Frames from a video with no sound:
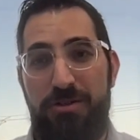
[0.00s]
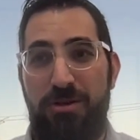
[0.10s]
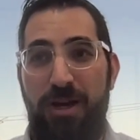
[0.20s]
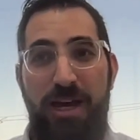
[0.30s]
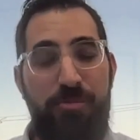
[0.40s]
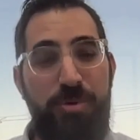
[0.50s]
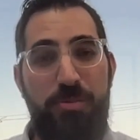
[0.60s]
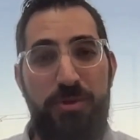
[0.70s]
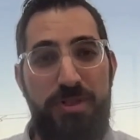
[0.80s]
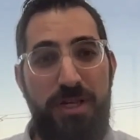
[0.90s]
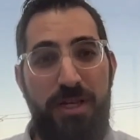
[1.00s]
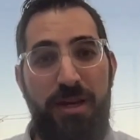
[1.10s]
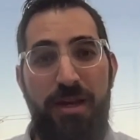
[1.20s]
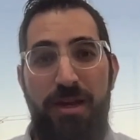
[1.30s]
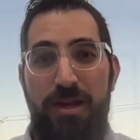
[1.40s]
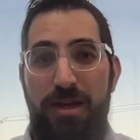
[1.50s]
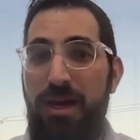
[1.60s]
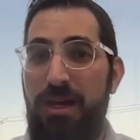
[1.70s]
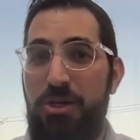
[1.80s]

So I have people saying, "Hey,